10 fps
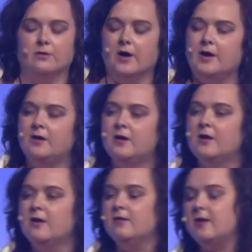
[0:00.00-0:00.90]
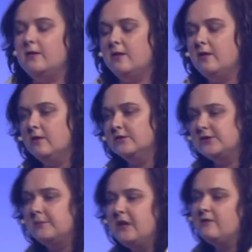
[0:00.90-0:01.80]
right? They, they, there's
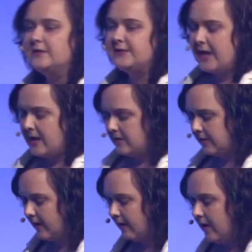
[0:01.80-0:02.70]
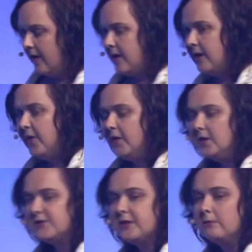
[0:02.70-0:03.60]
some give and take there. And I think
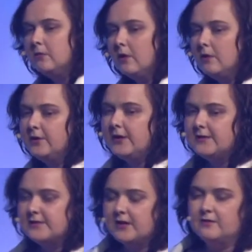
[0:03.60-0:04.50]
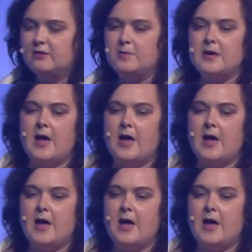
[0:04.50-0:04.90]
there's some learnings that, to be